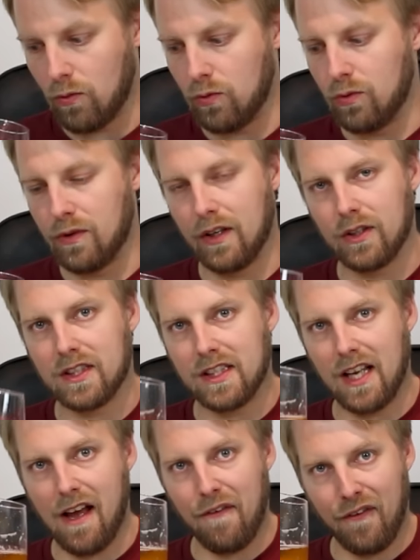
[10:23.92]
Ooh, there's
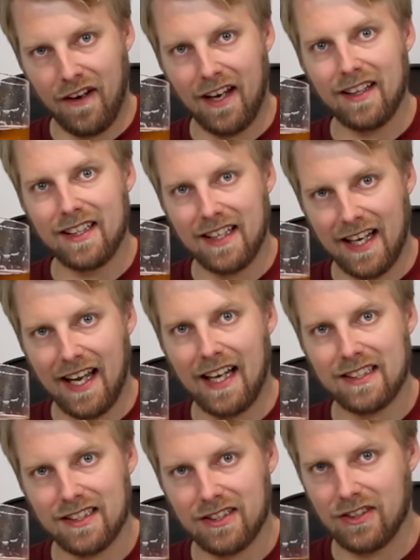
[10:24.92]
definitely
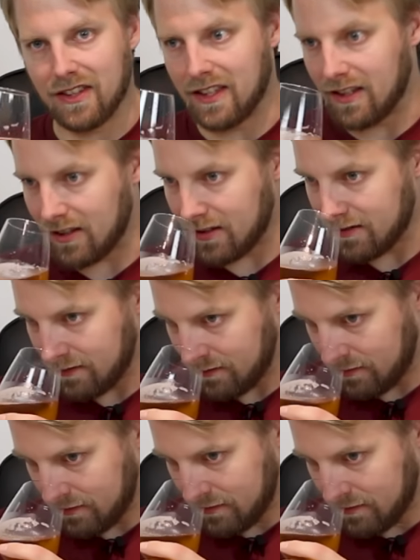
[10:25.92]
diacetyl here.
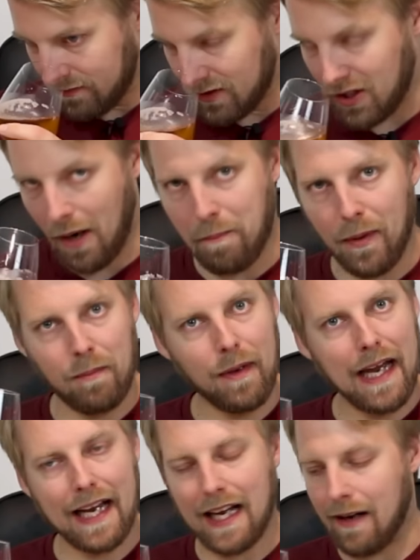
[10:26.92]
Jumping
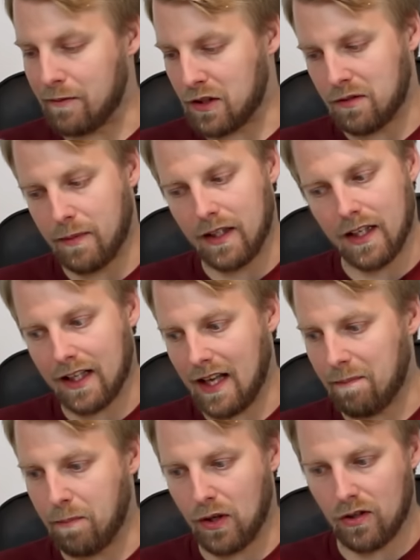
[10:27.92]
back, I'm smelling
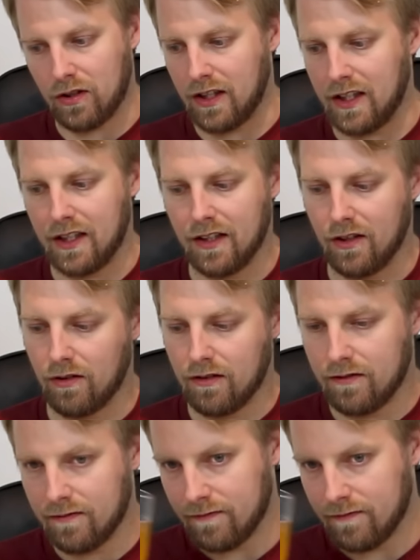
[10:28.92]
that buttery note.